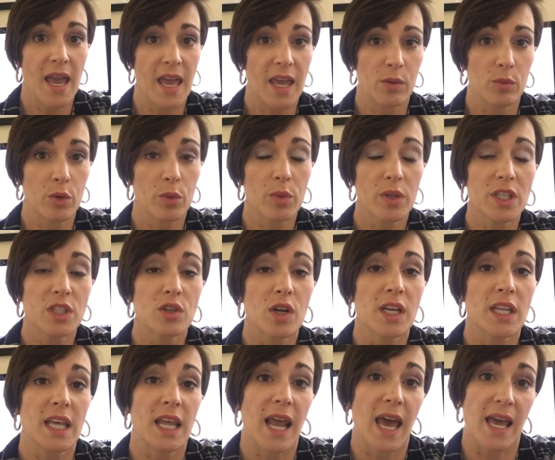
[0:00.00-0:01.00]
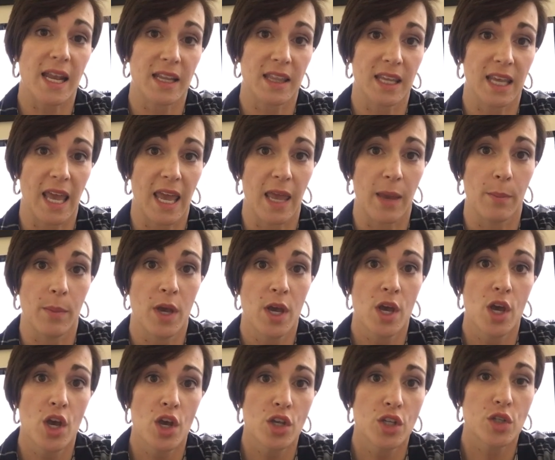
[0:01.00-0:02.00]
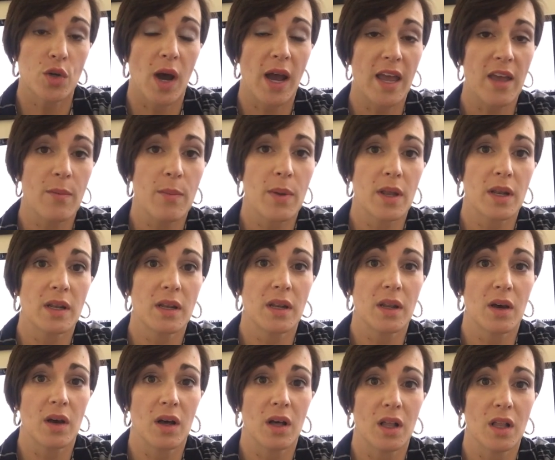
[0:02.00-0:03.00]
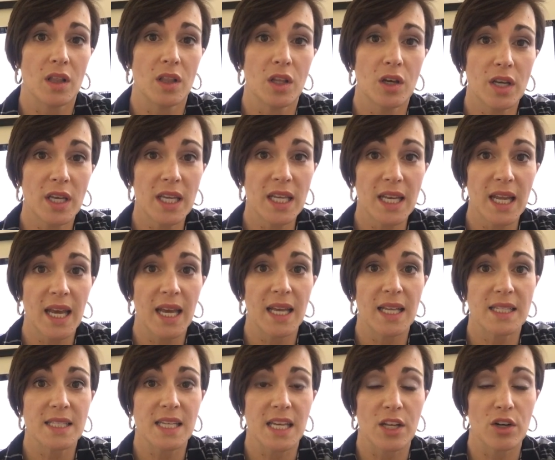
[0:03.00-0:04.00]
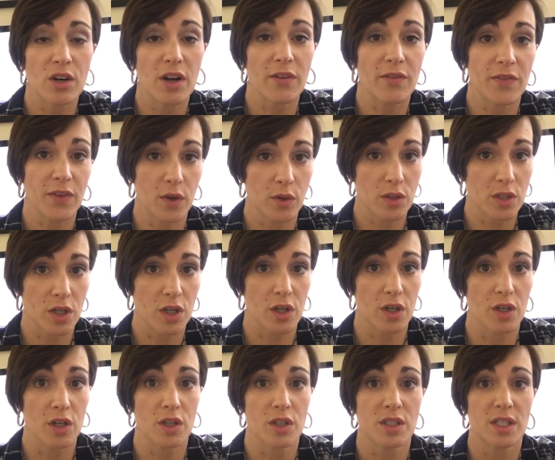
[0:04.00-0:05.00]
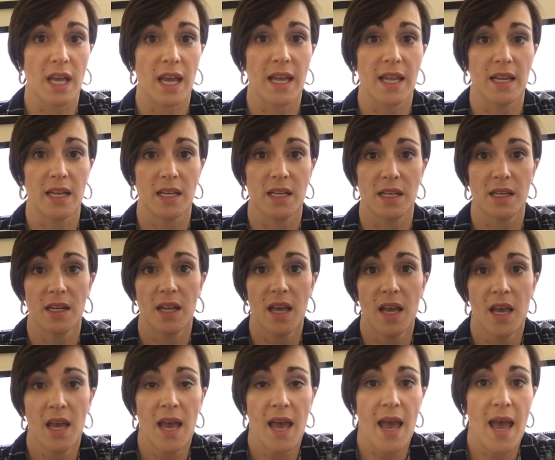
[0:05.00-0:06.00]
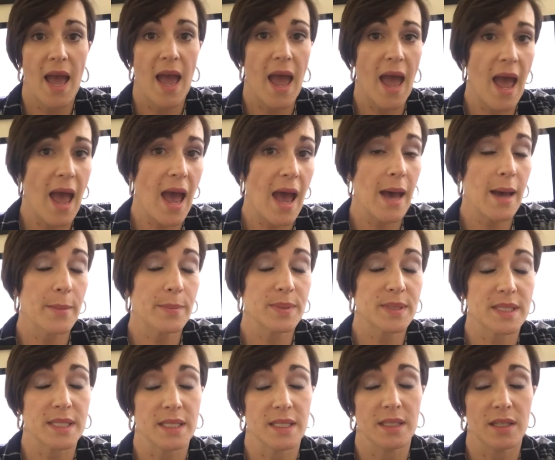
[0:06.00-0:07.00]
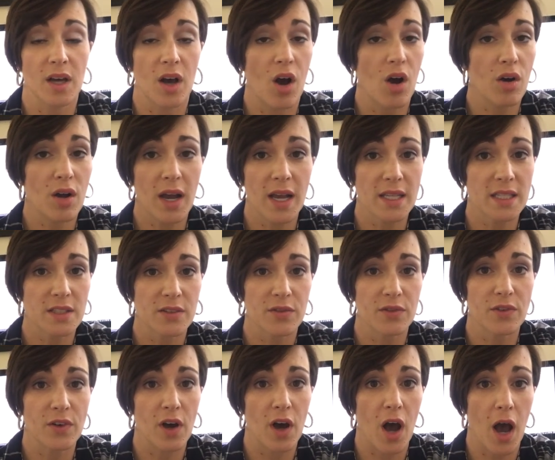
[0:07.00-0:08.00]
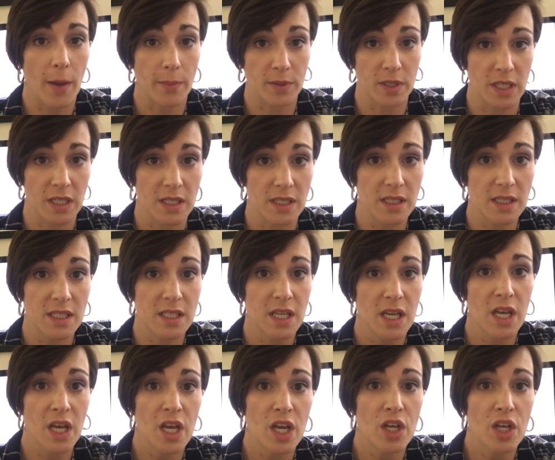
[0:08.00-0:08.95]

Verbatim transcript: and we're really trying to get ahead of the game. So I have been looking at internet filters and apps and all kinds of options